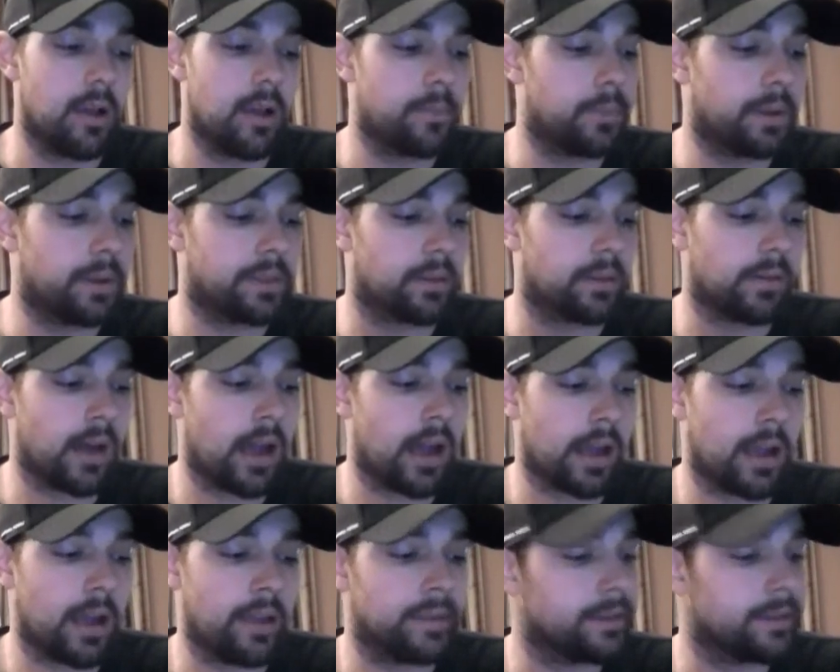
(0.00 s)
But the
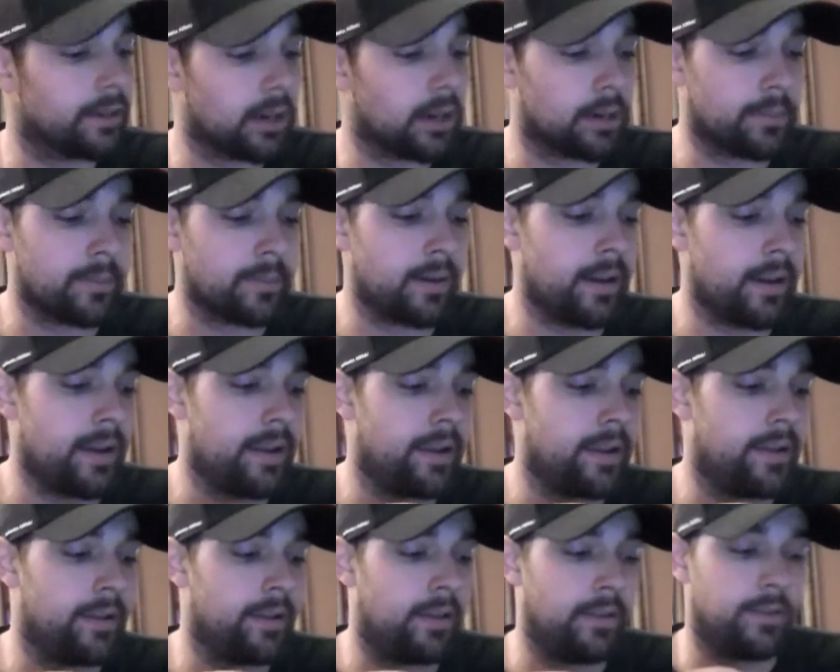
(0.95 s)
Rock Island Armory
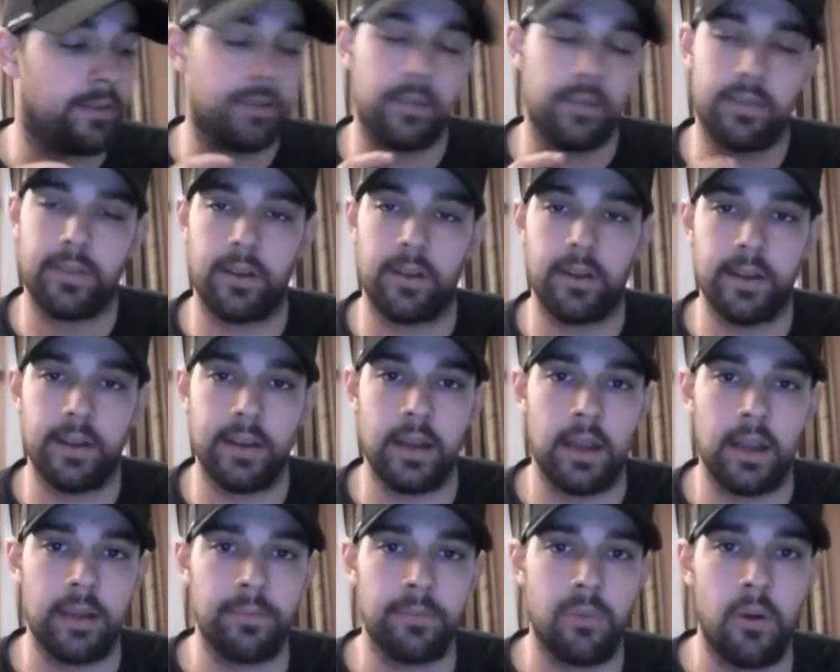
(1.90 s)
is
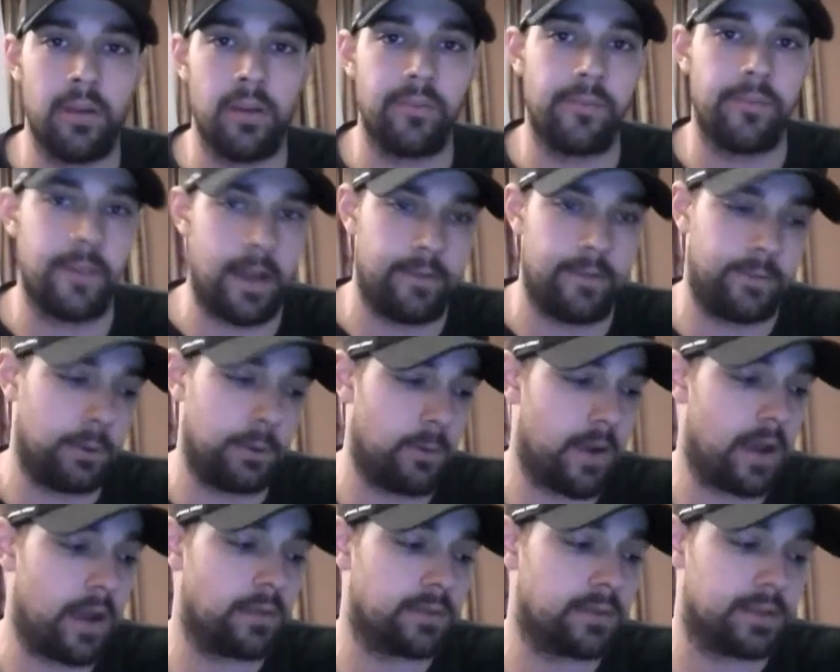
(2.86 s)
39.52
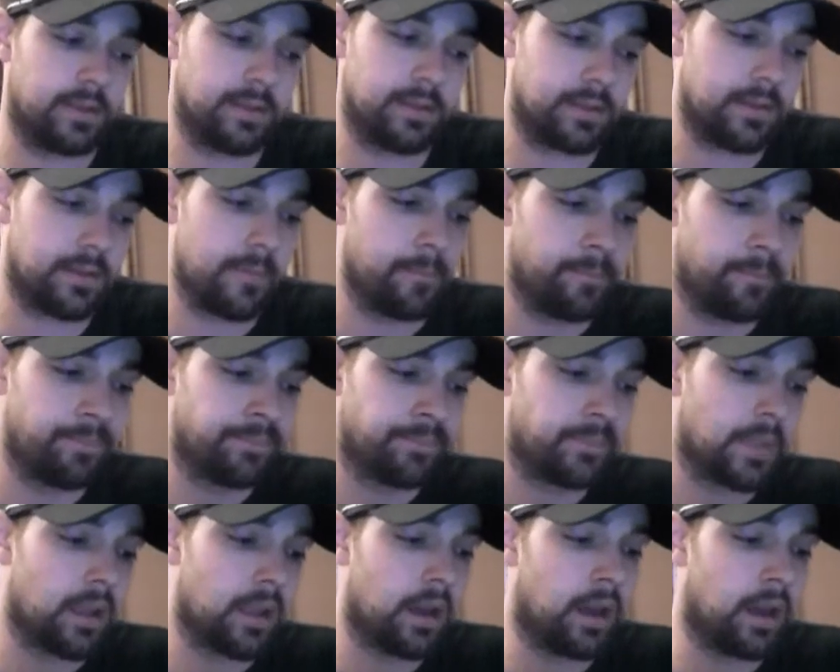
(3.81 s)
ounces.
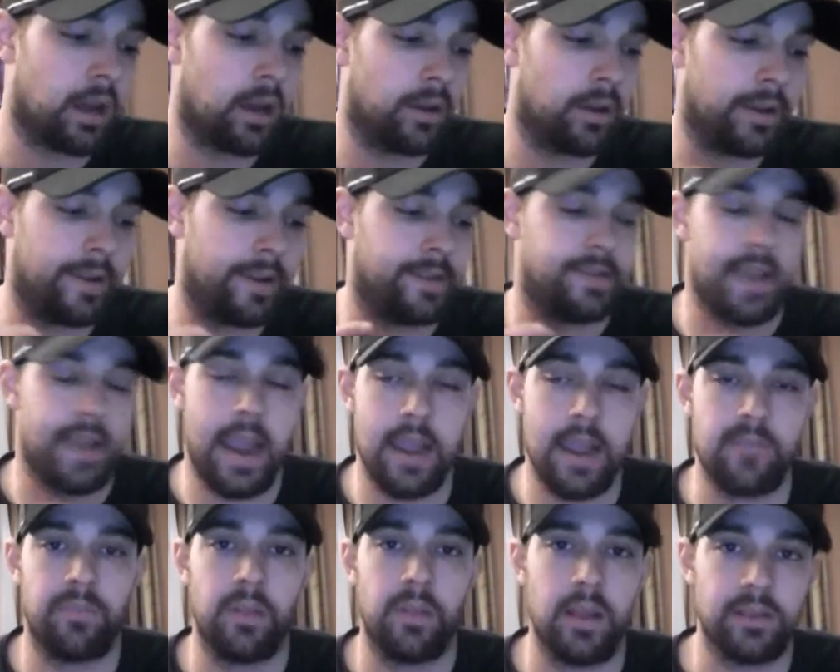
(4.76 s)
Uh, it's
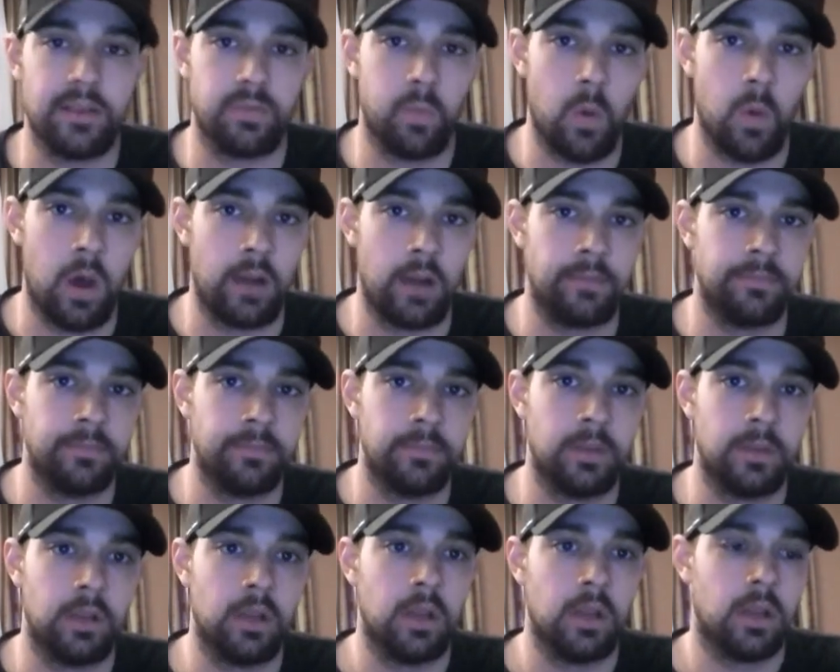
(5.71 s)
8 plus 1.
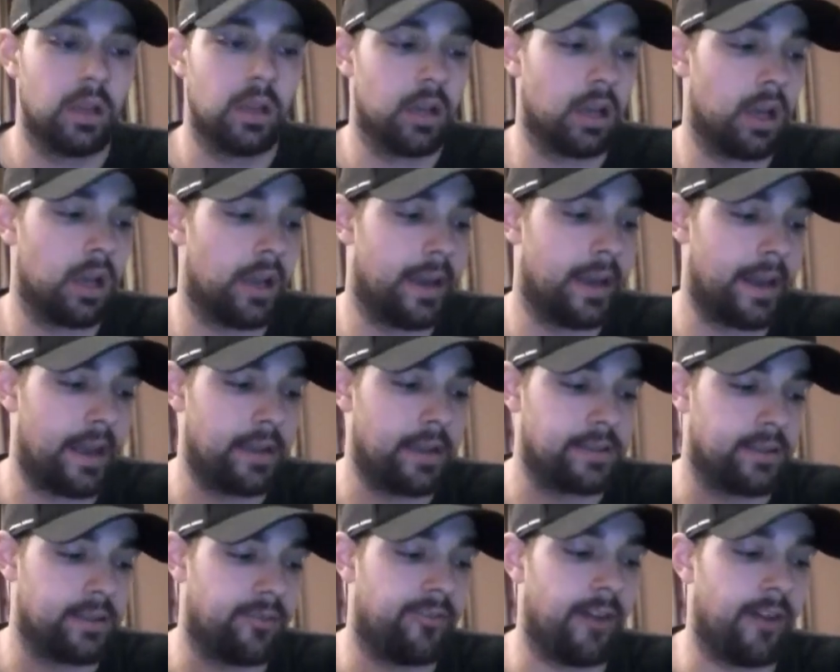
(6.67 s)
It has
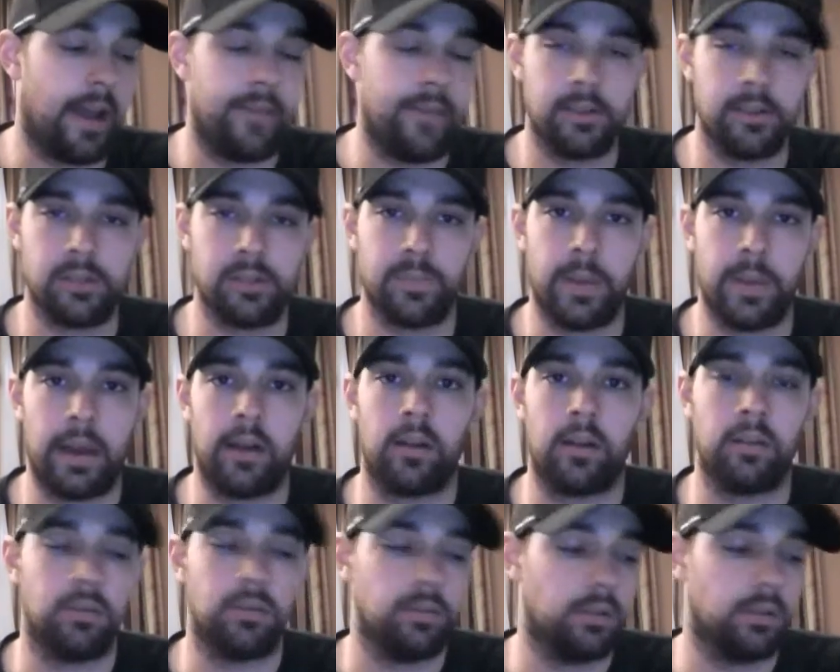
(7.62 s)
a 5 inch
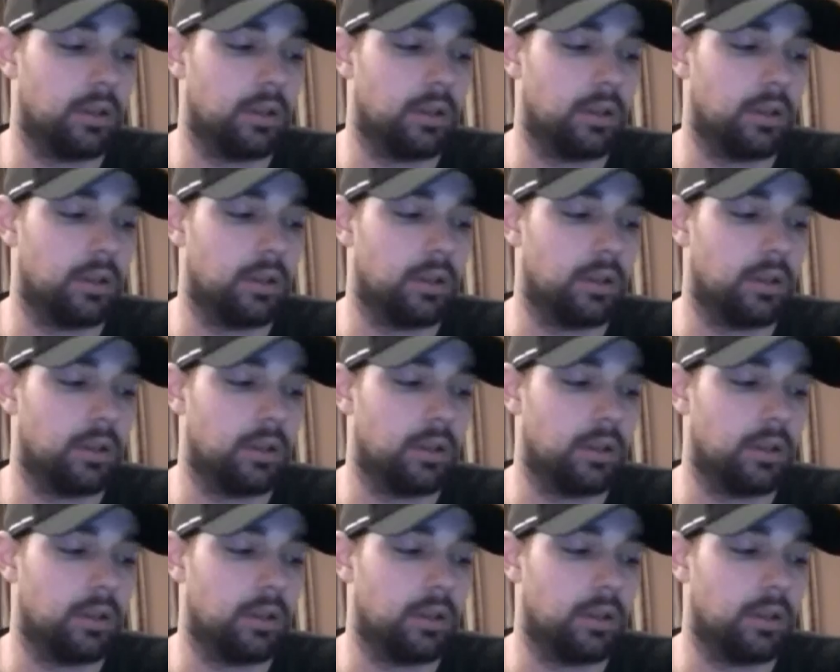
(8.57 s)
barrel.